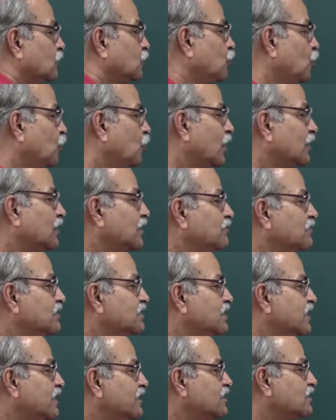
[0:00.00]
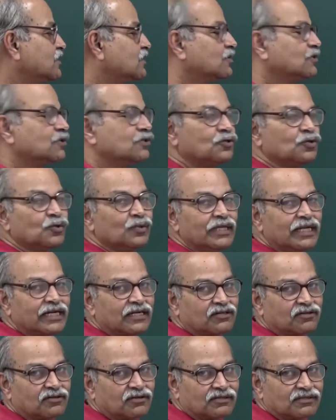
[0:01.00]
2 quantum states, 2
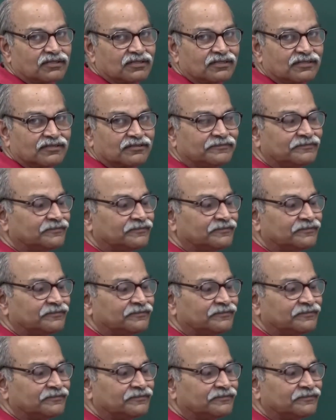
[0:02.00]
electrons.